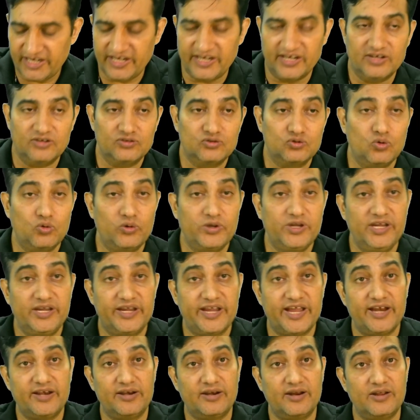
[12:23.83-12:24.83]
So he
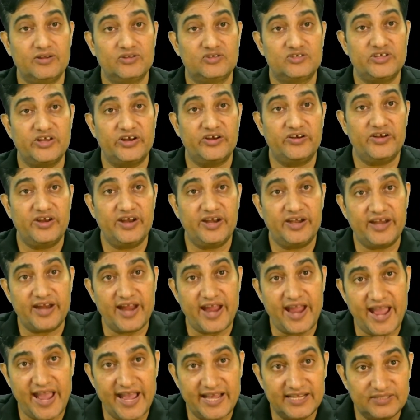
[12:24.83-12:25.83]
can generate
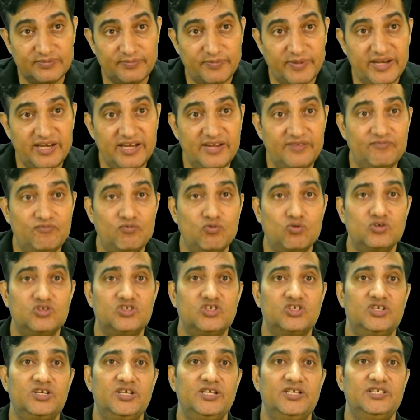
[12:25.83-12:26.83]
as many
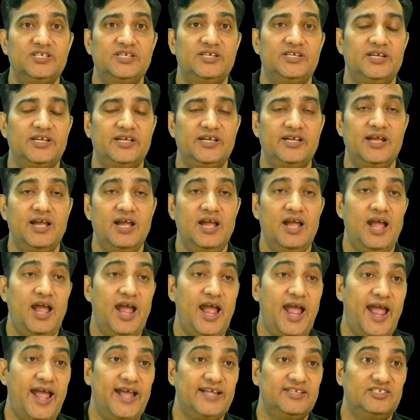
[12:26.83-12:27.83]
forged TGT
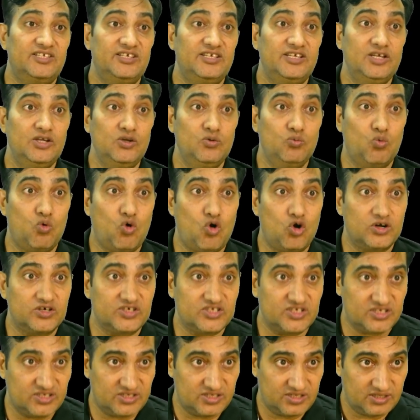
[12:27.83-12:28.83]
as he
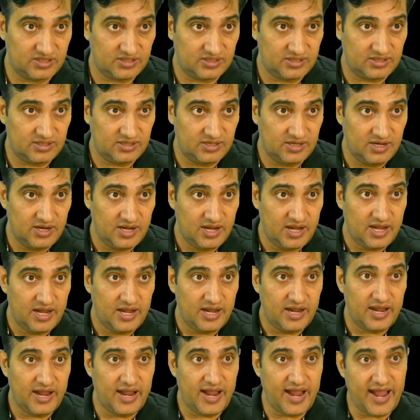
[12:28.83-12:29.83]
wants.
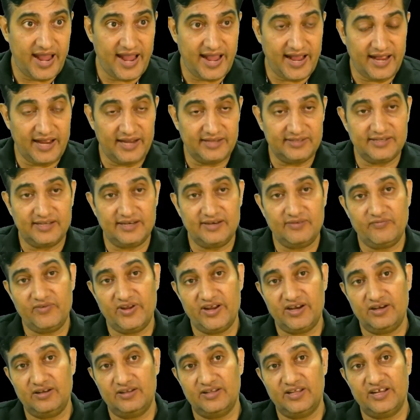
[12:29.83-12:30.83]
As and
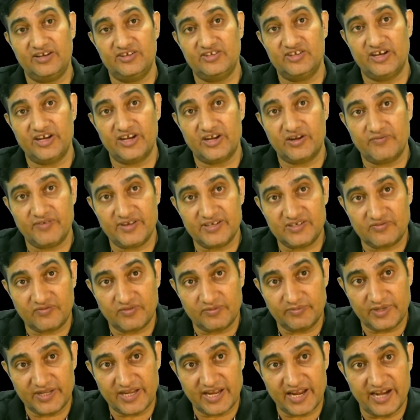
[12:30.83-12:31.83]
when there is a request from
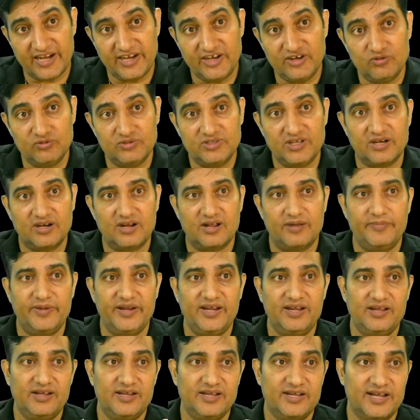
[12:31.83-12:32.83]
the end user coming,
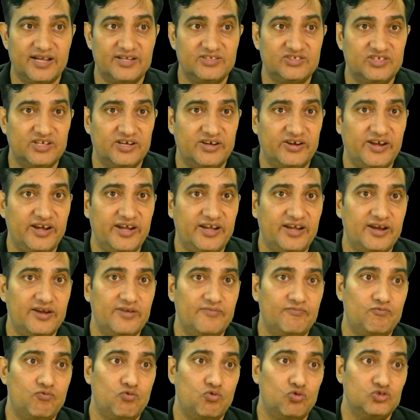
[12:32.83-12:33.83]
he can generate a
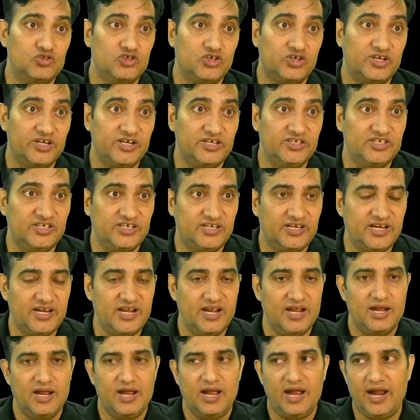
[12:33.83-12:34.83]
forged TGT
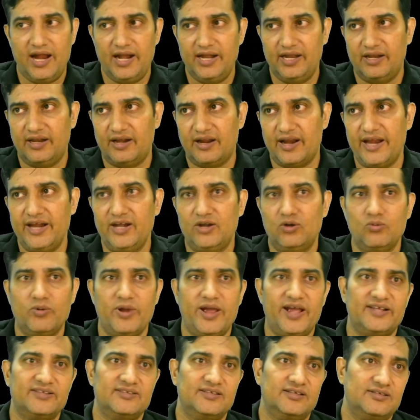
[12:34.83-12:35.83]
and try to
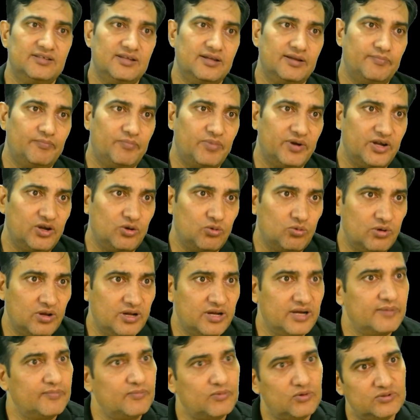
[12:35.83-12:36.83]
access a particular
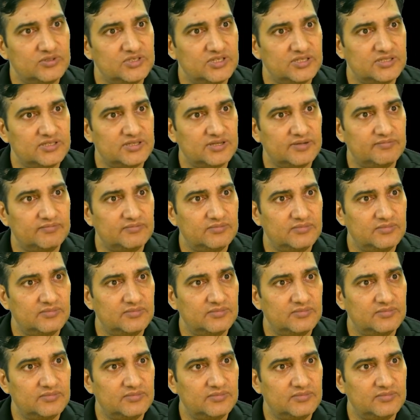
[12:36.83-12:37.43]
crypto system.